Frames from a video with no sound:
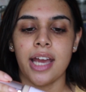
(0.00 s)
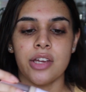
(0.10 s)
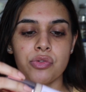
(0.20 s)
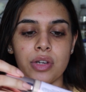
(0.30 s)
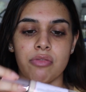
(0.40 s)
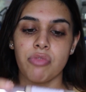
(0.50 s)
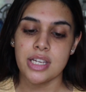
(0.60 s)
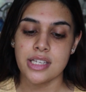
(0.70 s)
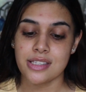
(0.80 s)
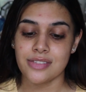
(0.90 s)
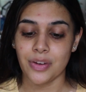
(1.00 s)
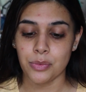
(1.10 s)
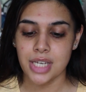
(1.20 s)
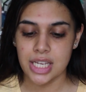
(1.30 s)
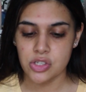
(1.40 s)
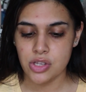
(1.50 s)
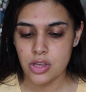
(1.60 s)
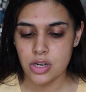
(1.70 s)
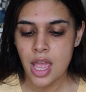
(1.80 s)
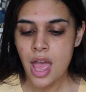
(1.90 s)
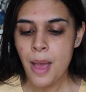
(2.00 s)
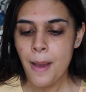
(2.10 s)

Hydrate Radiance Foundation.